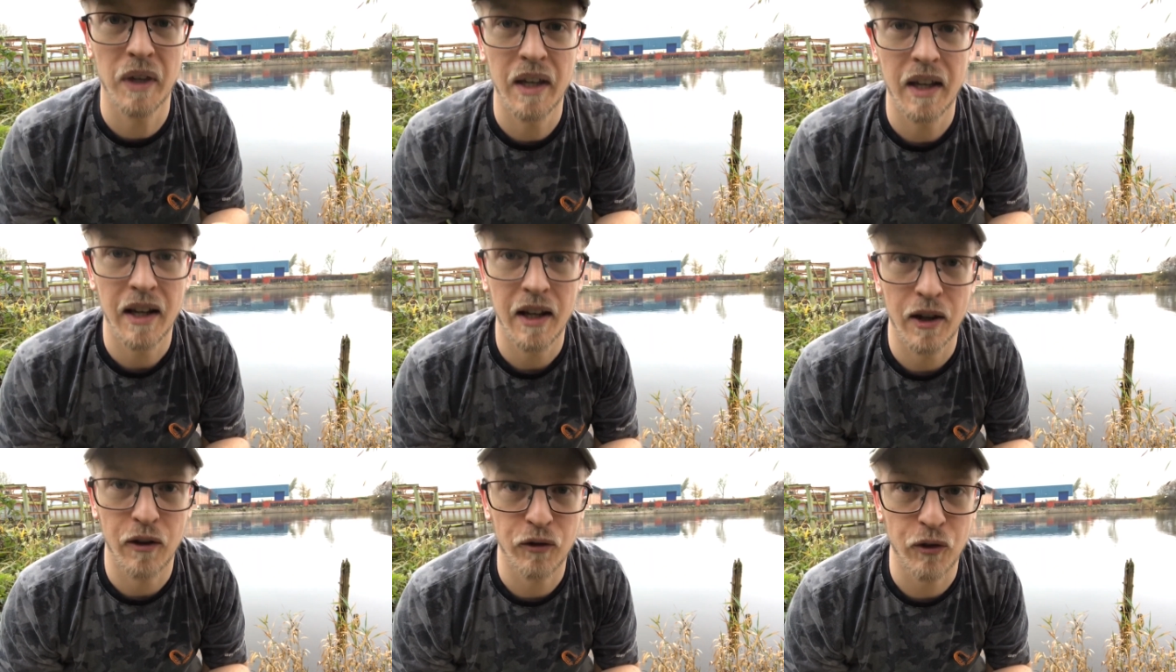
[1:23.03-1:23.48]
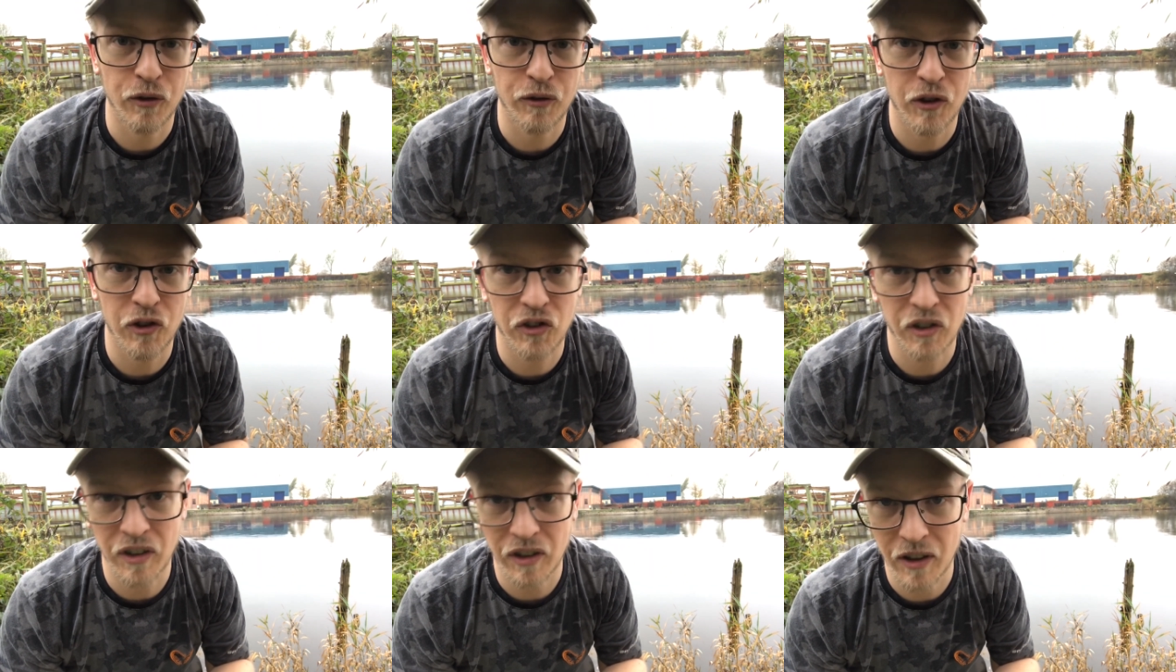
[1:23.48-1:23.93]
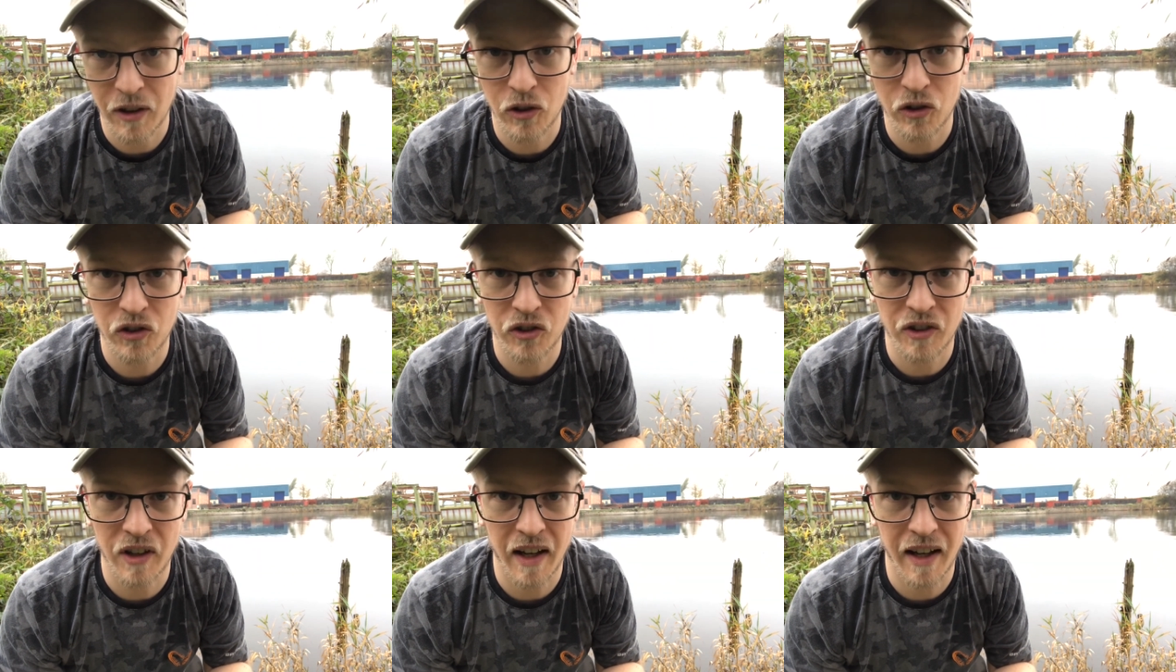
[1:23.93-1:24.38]
if you're fishing near
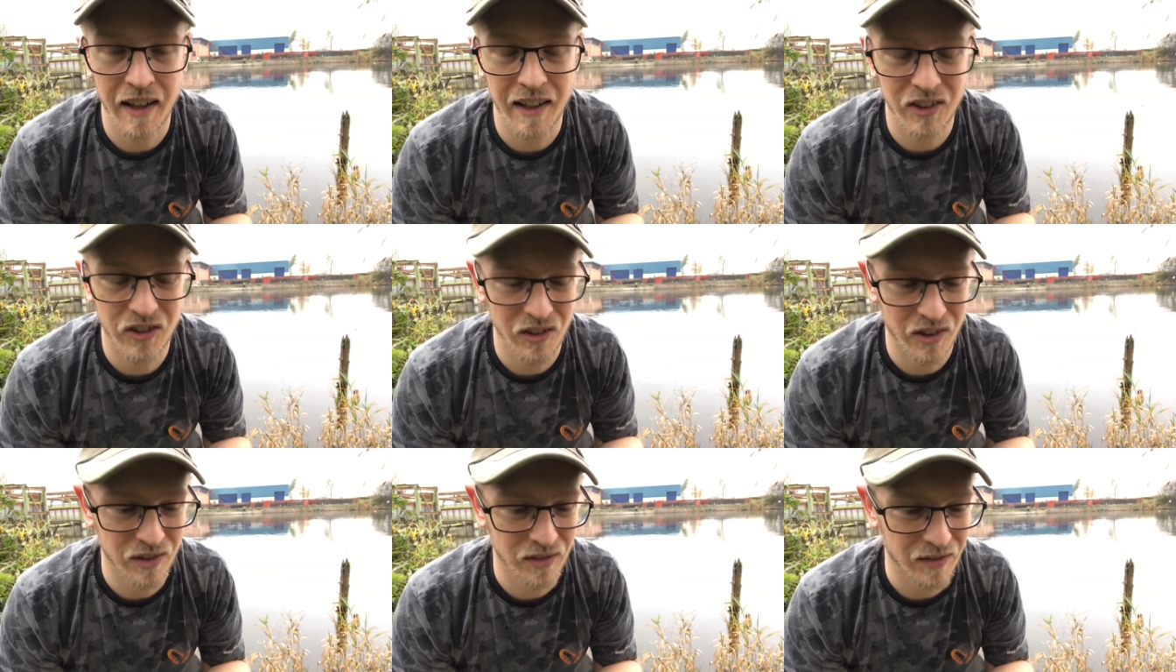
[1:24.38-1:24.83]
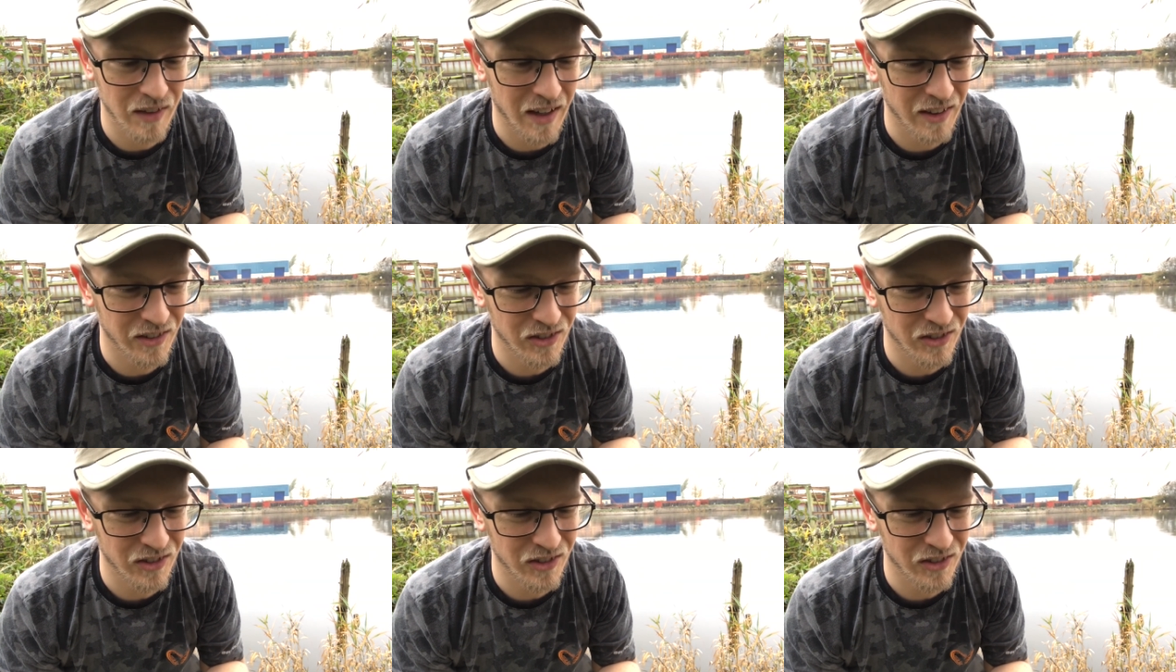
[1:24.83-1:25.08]
snags and